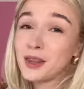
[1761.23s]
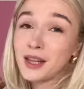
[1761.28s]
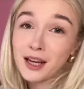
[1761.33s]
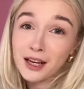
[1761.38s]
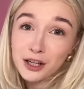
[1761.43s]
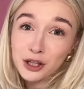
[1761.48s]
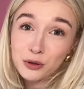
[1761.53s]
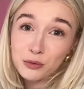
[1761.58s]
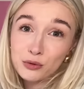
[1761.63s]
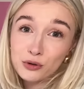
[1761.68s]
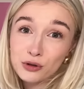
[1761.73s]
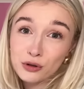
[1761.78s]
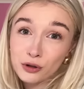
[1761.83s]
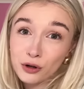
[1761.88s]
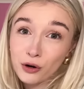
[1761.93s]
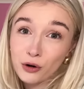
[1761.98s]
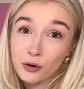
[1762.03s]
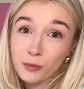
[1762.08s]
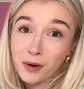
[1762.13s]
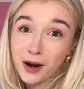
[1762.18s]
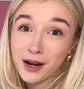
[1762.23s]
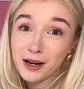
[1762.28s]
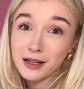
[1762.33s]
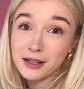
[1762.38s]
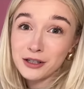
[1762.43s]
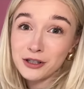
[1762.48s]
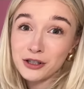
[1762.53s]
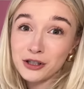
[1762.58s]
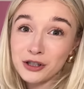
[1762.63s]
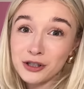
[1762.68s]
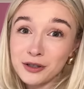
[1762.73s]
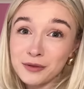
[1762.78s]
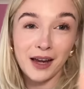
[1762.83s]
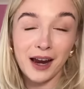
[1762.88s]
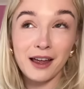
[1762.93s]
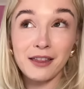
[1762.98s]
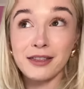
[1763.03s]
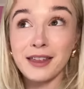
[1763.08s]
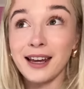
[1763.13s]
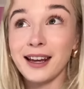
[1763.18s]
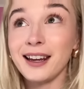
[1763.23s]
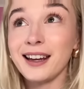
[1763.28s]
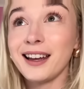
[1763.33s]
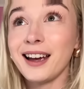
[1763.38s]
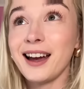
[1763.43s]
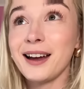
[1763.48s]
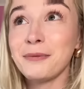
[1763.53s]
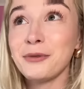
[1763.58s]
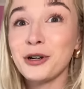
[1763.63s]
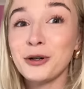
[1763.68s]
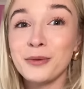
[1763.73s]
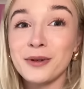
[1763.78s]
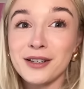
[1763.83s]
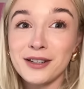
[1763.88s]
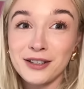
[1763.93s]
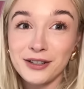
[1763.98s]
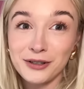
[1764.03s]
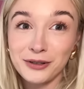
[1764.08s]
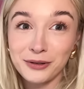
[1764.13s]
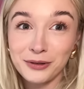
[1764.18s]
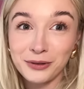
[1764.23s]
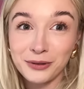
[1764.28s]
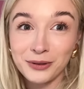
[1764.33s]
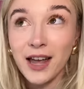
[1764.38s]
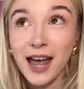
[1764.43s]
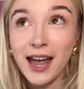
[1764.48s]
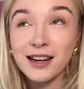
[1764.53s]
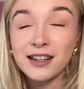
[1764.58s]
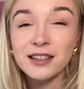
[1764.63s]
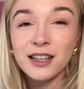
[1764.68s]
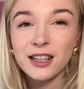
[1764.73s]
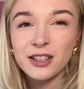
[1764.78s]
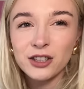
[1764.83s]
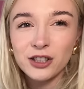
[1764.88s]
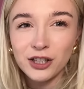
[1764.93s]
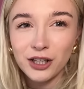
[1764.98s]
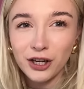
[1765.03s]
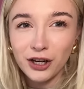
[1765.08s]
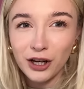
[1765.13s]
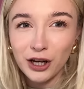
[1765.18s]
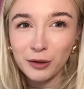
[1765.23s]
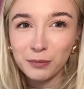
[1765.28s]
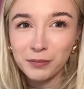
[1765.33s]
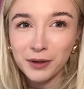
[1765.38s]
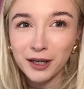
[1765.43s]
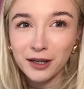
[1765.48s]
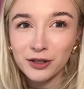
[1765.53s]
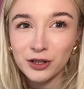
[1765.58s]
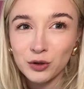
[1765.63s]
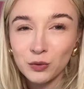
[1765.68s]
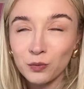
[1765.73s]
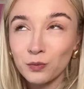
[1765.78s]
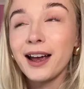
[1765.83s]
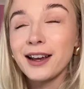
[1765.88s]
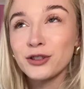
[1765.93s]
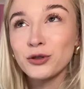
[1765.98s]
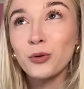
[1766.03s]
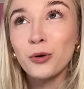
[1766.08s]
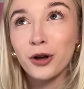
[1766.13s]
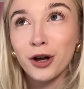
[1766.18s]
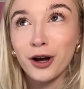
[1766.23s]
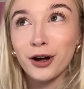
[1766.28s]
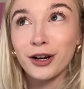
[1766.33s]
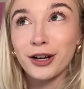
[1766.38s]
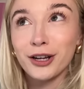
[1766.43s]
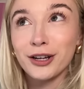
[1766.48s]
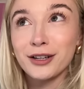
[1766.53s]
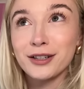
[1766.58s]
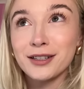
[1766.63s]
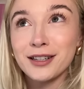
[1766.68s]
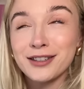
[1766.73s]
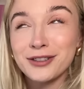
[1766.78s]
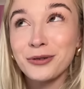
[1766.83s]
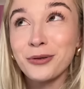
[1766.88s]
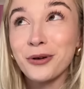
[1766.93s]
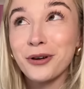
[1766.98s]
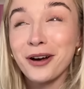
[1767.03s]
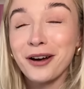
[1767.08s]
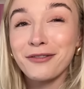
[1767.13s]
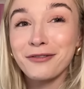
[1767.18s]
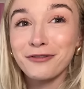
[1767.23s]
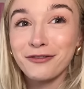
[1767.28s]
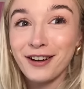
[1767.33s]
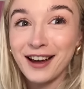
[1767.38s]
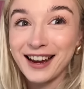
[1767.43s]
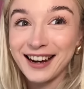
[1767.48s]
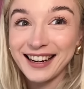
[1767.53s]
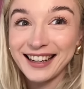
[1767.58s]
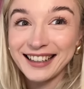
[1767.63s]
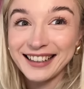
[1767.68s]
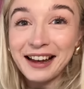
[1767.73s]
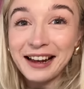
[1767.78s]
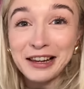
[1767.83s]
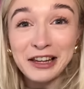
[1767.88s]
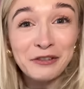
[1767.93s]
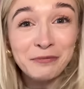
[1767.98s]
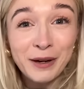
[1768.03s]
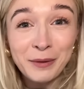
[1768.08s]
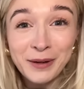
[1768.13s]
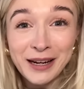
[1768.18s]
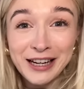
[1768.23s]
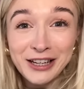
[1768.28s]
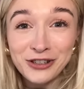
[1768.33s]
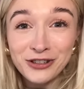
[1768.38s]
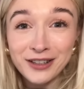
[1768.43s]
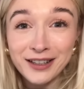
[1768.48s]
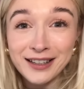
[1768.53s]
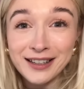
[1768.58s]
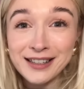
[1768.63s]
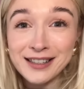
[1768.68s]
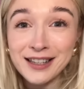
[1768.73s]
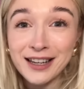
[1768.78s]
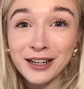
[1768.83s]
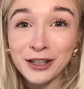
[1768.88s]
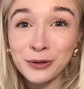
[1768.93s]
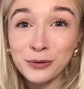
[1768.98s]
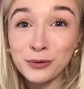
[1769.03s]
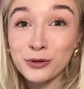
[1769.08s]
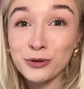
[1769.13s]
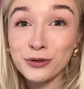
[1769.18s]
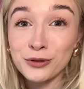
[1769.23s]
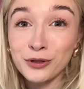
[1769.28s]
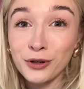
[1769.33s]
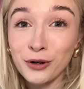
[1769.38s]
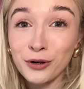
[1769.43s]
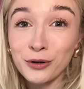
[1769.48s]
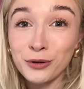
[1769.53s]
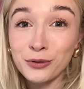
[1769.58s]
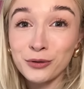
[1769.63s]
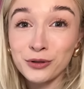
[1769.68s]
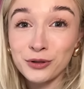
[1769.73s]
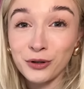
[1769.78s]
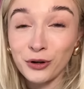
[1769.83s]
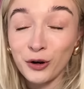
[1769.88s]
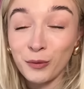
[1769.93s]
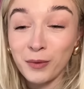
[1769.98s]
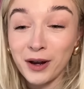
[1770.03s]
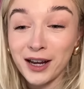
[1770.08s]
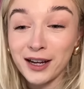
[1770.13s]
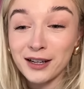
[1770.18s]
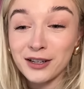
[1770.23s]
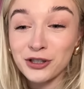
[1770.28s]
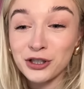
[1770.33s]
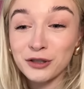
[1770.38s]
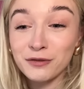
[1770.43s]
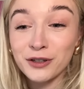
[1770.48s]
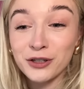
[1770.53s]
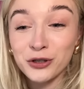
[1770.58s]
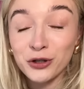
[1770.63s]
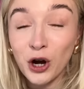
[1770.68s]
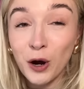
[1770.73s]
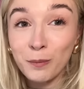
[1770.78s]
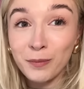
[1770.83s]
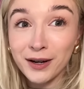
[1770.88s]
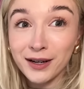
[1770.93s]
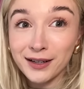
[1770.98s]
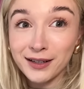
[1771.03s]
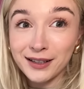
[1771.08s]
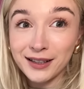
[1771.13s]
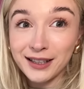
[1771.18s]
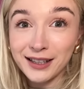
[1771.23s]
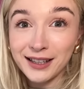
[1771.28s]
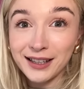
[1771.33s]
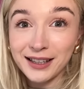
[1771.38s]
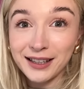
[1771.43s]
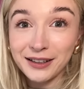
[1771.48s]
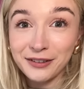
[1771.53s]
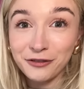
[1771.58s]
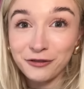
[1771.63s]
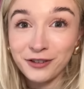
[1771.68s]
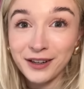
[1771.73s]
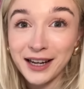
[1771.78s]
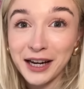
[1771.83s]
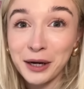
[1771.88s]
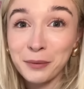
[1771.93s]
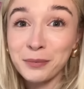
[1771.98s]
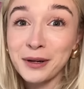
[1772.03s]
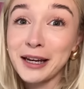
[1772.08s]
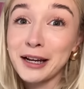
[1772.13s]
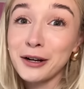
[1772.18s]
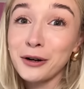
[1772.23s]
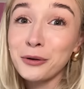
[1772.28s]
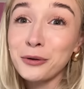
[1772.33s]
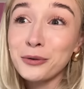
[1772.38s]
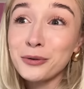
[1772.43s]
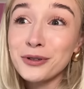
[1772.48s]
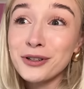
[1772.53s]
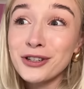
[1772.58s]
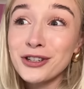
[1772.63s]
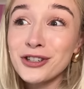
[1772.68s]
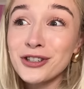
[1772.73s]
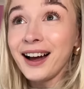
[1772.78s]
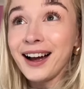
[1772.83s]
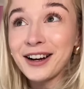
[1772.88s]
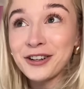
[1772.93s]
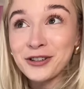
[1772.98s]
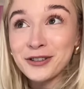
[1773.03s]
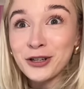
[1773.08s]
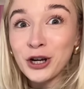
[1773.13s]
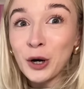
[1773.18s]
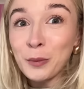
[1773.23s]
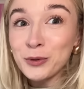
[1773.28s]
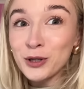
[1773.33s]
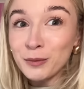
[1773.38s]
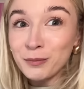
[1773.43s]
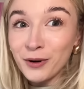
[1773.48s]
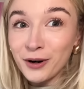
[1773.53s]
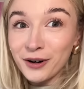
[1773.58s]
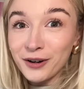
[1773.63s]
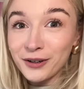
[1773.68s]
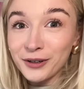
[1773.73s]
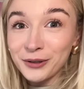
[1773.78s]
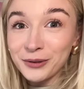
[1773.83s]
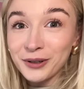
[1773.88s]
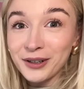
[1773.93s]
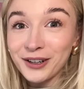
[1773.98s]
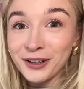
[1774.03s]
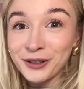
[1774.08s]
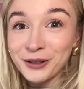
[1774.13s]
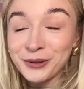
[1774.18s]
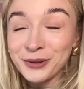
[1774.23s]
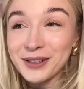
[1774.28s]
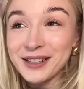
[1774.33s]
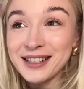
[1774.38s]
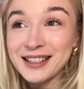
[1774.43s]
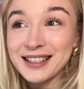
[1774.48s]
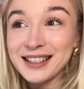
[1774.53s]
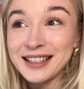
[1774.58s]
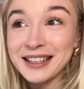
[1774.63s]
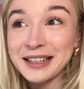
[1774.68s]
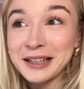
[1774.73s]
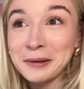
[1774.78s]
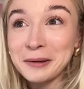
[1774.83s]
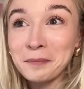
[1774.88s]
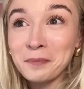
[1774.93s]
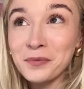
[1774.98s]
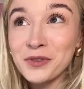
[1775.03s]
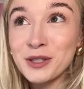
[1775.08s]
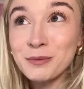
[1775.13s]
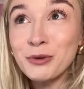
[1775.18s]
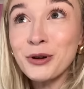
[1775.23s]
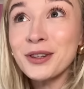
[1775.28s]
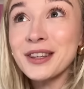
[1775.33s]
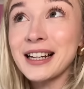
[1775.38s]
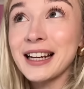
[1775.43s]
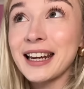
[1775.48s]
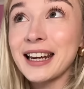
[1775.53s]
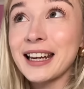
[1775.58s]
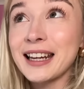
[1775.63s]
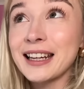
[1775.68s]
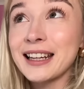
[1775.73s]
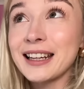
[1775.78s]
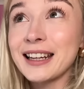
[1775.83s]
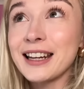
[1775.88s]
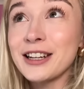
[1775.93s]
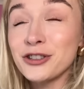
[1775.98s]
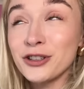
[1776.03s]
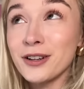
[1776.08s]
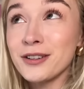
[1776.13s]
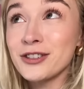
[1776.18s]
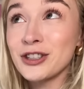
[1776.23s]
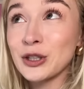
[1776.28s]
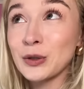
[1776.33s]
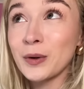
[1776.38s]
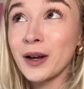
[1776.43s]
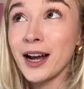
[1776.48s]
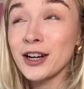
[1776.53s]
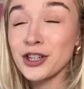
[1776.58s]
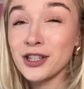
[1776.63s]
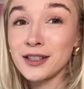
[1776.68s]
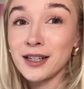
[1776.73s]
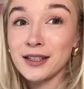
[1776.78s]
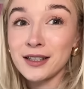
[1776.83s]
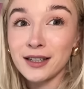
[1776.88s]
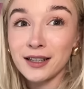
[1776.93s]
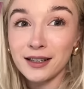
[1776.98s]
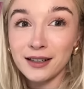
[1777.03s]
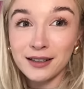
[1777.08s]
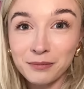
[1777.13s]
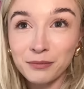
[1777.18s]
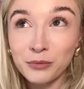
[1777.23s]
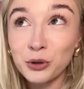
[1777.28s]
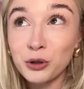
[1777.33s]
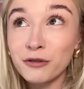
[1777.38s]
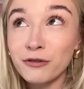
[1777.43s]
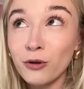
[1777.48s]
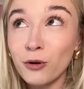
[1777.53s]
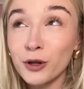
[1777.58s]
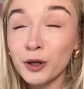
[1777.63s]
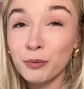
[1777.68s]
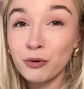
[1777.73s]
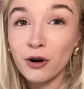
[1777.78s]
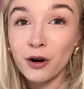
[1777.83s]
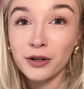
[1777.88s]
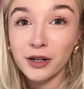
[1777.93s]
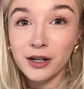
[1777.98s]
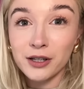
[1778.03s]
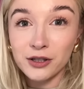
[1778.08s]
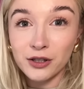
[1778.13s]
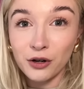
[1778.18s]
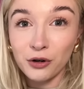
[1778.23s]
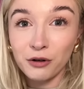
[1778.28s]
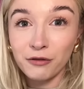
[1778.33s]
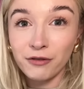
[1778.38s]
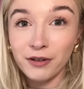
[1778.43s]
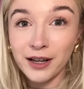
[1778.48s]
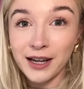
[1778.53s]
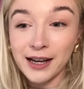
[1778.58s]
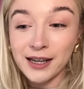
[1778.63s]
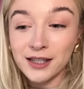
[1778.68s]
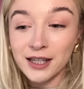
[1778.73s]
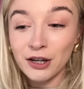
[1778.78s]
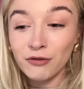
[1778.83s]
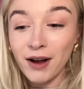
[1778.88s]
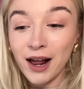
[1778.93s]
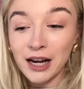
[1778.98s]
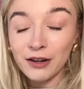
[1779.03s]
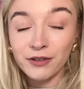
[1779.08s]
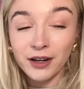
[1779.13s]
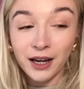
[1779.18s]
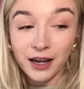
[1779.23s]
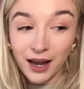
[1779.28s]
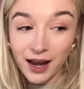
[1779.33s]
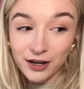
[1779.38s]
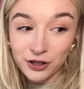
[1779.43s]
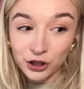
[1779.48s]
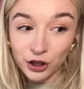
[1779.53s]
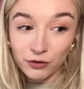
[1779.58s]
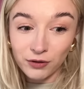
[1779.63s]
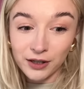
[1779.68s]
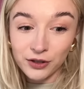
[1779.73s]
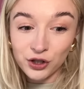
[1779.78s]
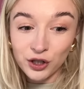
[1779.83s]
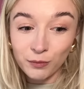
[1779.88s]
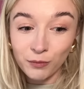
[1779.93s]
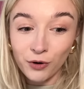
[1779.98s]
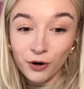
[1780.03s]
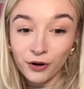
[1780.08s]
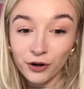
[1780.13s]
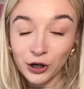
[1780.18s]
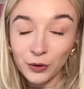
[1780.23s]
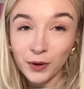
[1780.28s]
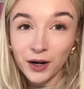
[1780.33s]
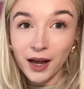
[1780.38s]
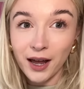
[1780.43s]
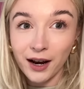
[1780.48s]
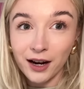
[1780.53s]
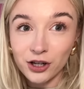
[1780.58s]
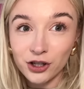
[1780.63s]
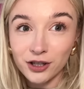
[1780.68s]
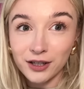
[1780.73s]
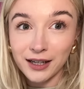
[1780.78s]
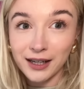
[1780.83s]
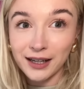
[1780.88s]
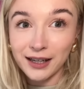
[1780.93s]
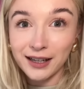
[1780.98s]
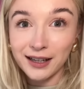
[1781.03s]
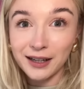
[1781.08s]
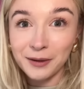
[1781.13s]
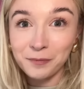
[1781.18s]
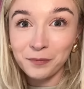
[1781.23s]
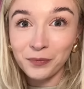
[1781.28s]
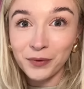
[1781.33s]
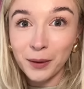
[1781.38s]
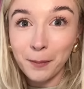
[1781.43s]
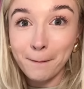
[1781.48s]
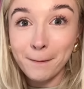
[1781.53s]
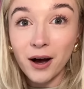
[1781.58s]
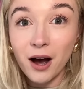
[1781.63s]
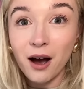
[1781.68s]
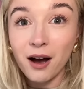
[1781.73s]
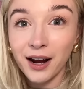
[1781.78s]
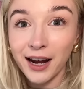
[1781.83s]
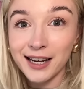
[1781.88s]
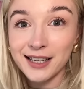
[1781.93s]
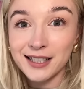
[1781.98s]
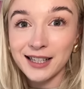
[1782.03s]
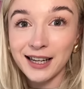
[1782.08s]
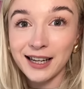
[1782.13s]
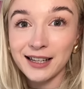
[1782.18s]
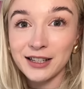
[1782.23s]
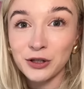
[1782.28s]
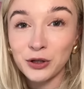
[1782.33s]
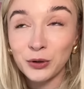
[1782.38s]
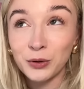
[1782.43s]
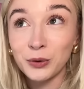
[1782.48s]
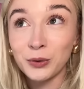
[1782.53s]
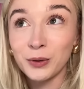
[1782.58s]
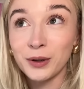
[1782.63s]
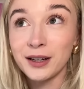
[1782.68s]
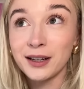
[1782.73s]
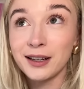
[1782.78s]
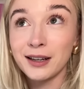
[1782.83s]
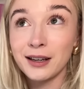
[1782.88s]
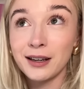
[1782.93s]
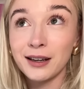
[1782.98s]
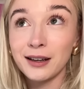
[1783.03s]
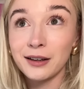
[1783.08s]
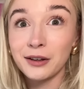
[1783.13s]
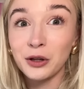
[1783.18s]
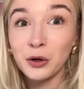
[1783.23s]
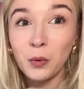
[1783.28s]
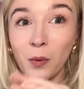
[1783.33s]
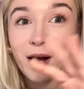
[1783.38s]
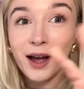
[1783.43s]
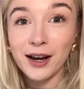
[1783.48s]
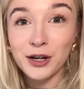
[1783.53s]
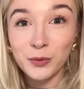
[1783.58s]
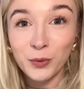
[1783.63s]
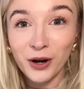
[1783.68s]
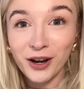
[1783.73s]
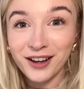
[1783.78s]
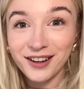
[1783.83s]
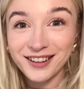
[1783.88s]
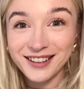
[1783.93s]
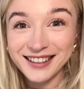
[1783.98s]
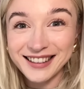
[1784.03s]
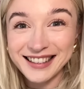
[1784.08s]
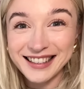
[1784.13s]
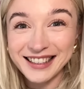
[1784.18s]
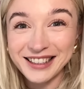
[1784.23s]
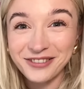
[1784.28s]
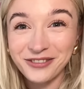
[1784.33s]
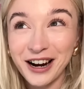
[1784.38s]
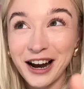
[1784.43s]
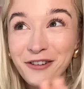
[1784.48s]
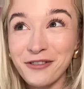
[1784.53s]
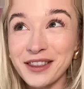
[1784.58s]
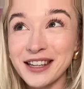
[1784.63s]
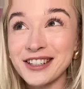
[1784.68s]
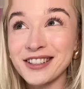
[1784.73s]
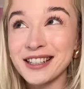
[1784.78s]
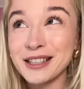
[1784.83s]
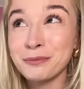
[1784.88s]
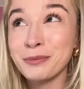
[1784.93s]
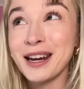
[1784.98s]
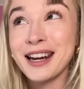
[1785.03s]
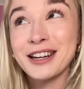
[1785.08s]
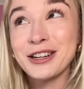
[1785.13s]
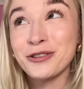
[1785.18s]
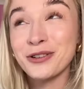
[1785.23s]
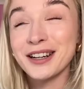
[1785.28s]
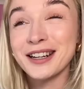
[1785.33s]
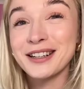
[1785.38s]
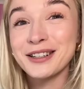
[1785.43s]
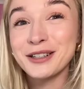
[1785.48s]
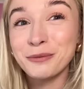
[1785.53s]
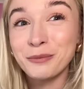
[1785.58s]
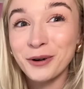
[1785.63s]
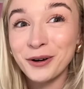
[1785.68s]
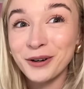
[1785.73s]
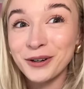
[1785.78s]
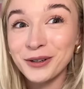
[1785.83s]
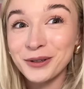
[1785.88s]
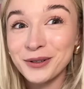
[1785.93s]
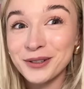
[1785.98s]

Thank you so much. I think I'm going to end this here because it's all gone good. It's all gone fine. I love my Patreons. Thank you so, so much for shopping the VIP launch. I just hope tomorrow goes smoothly. It should do. I just need to move all the products over into their relevant categories tomorrow and actually market it to the wide world rather than just Patreon tomorrow.